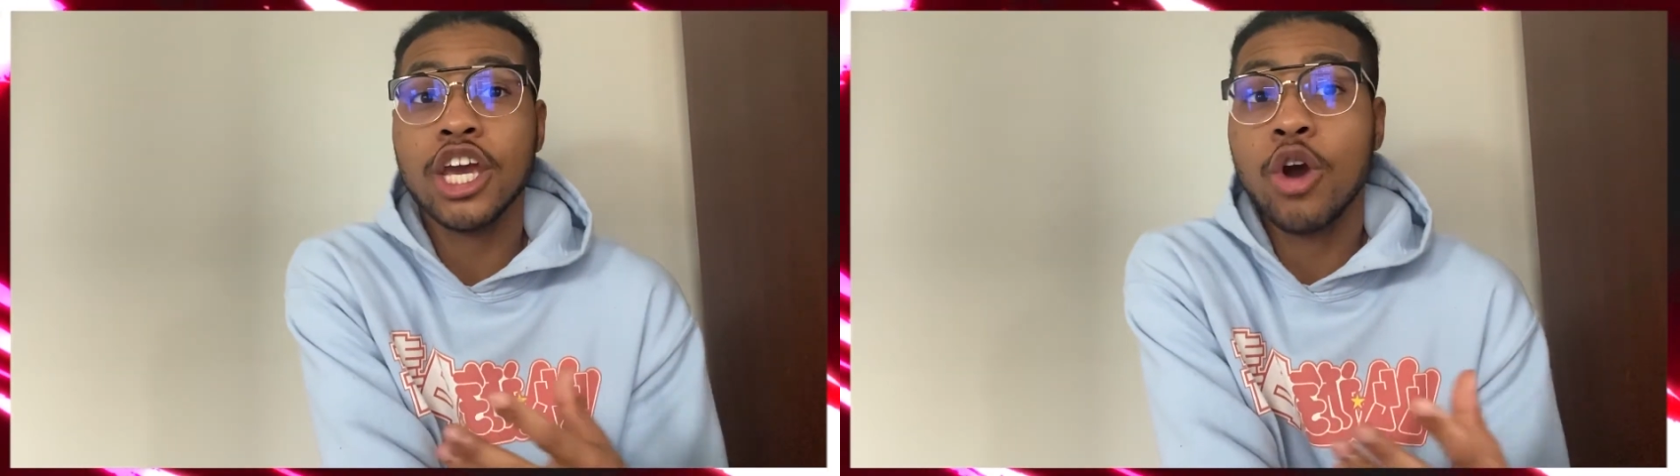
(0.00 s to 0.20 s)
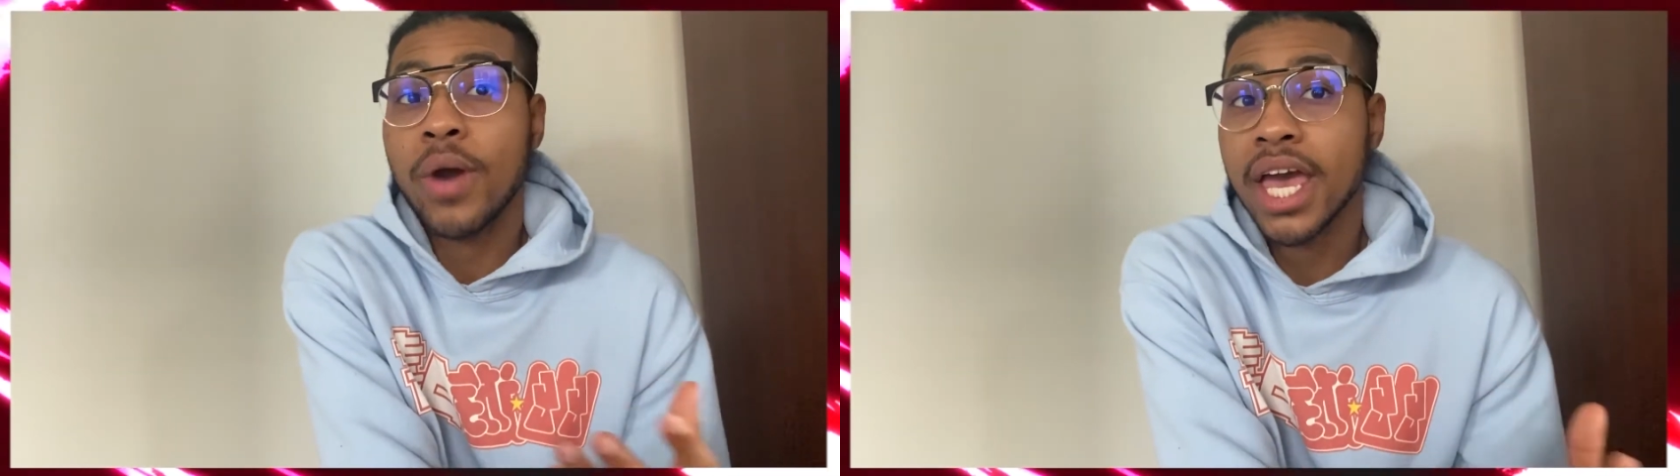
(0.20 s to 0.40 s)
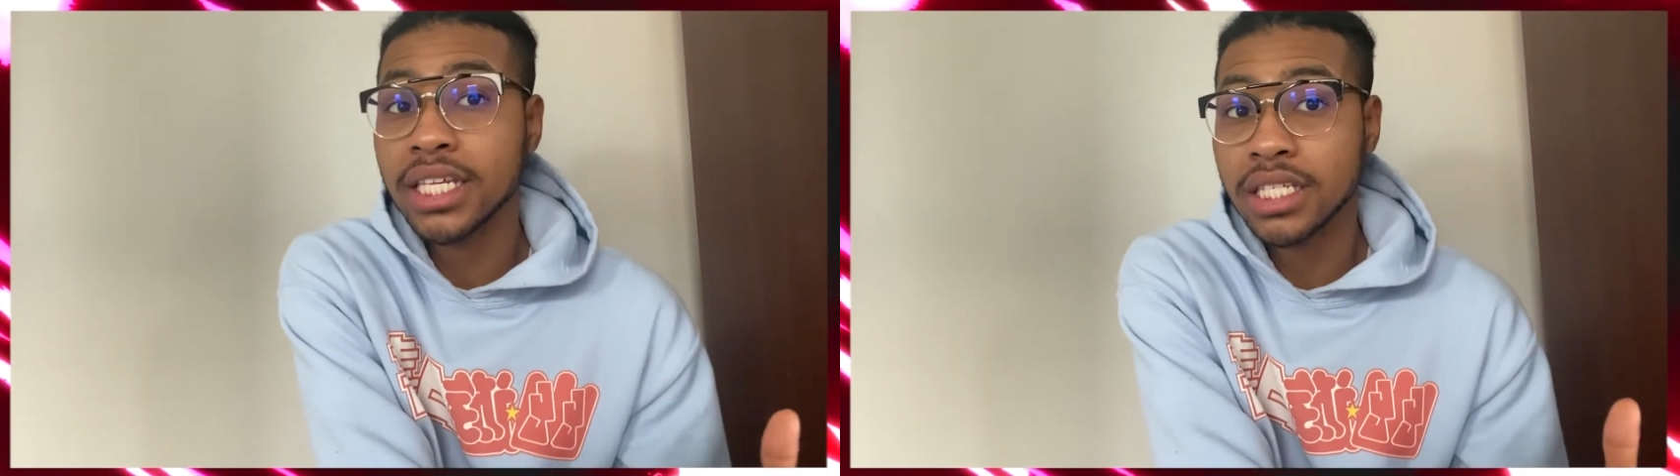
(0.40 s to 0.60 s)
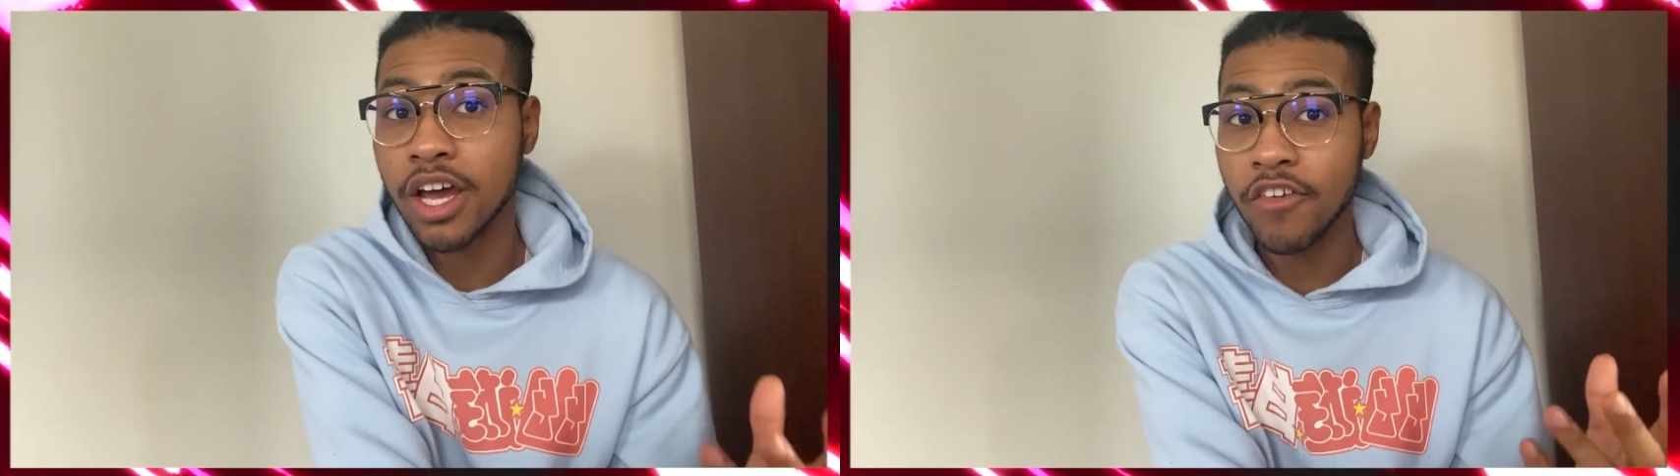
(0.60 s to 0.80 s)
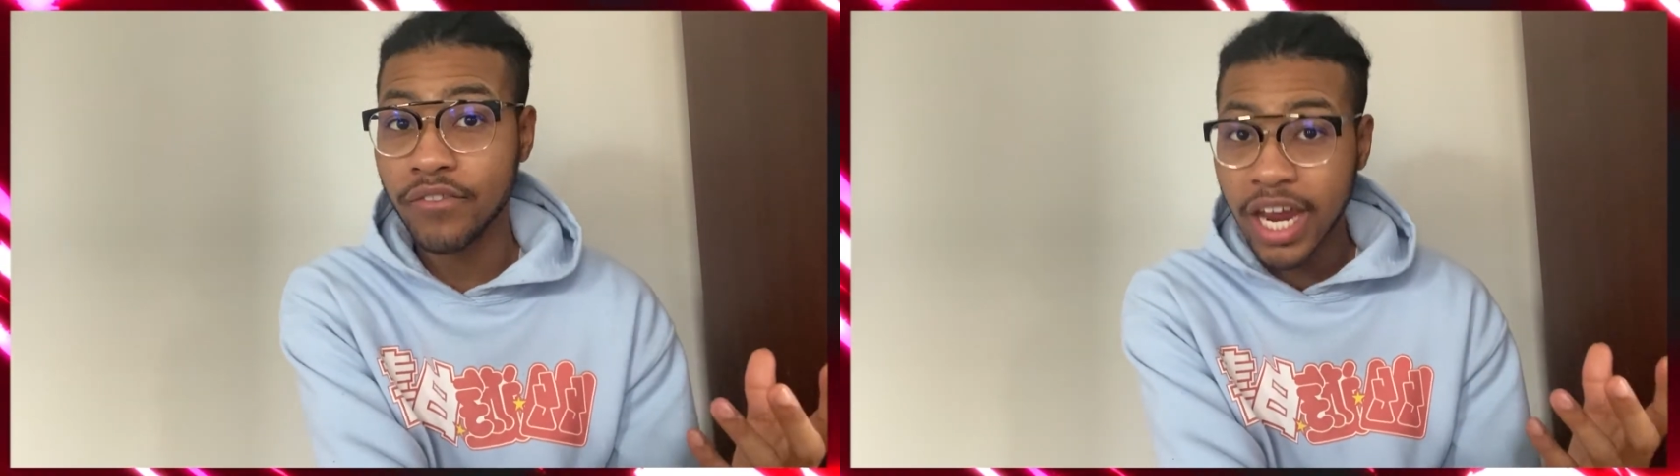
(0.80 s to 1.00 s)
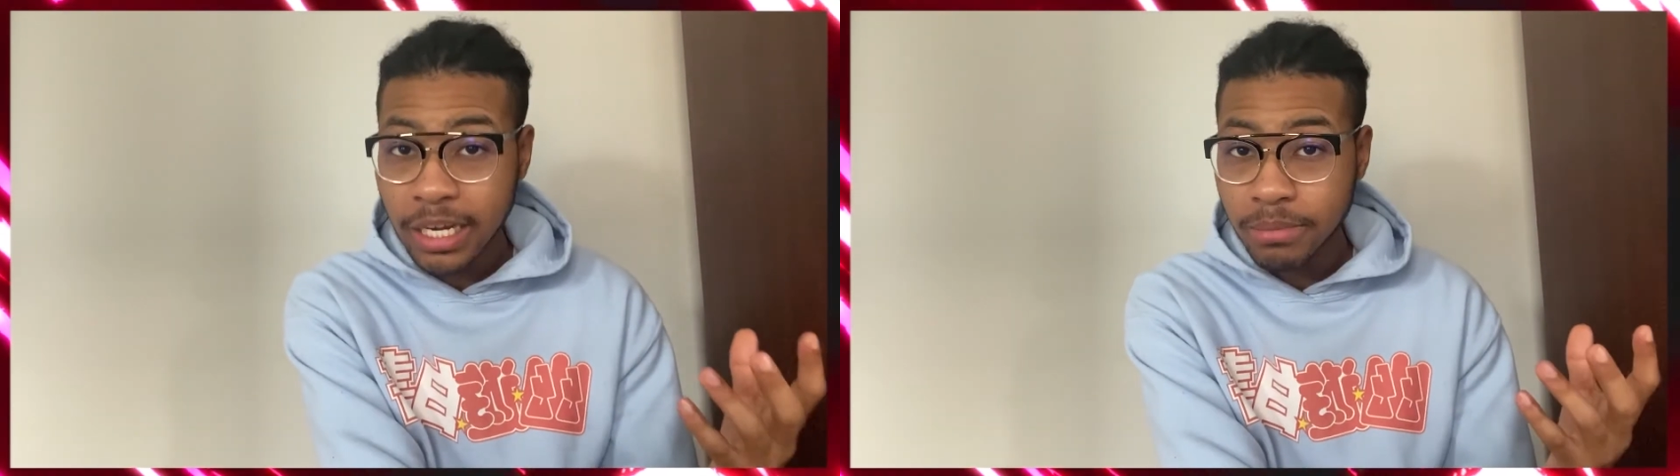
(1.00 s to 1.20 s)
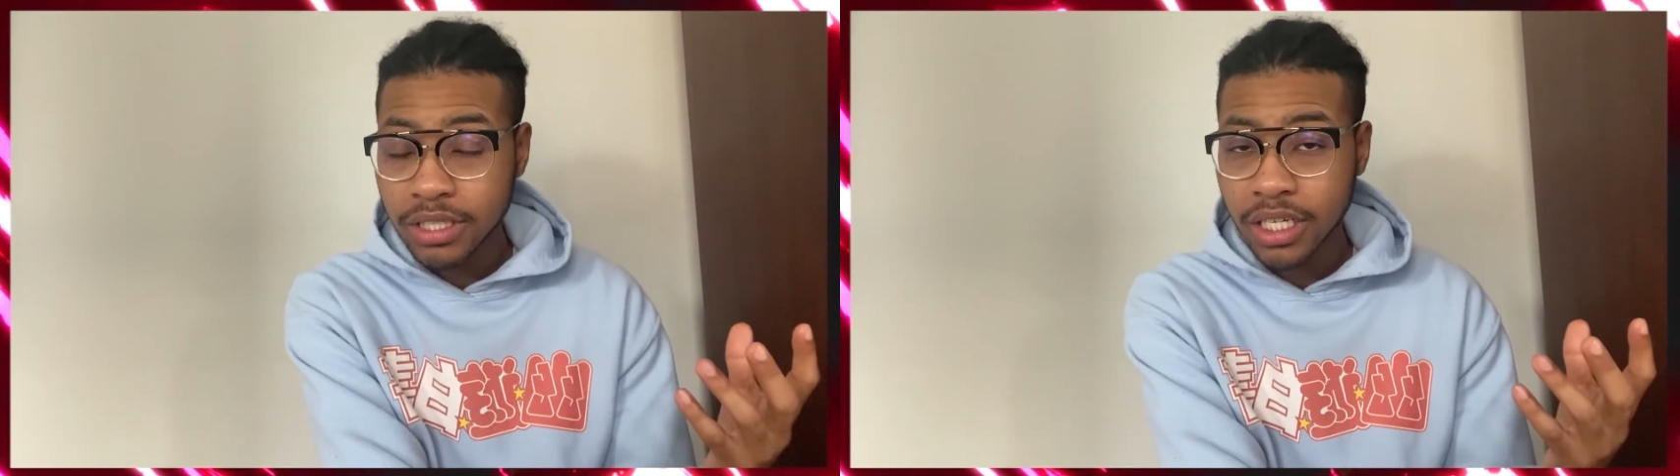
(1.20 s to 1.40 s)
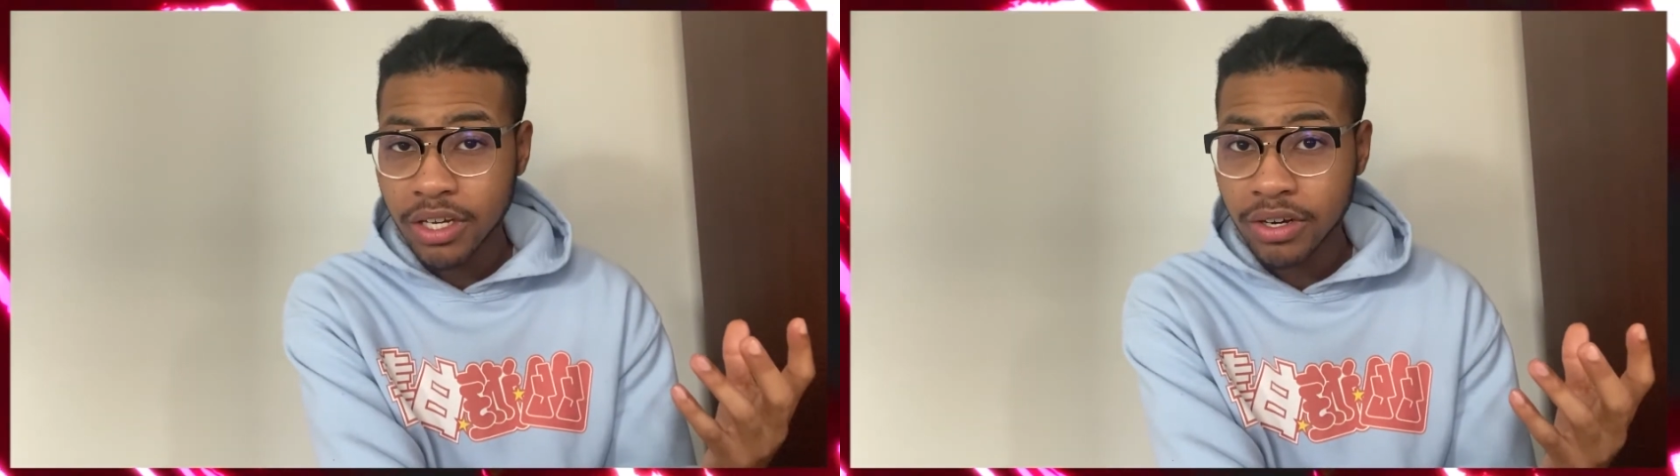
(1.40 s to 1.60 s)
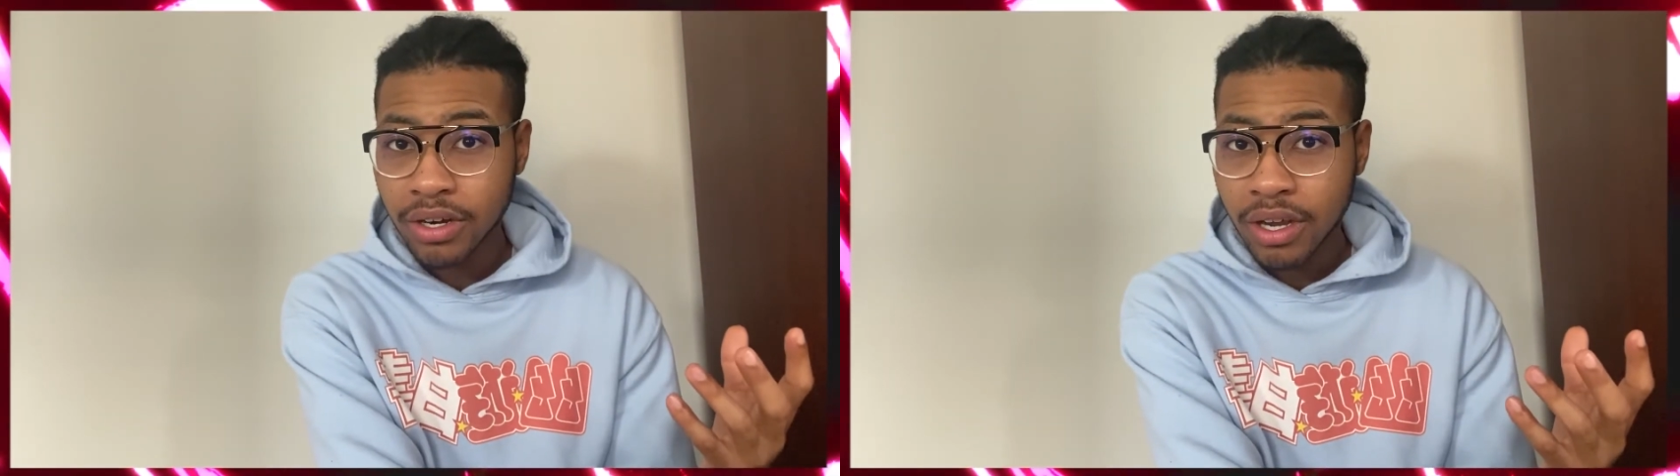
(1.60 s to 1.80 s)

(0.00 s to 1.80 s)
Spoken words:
EOS of Phantom Seer,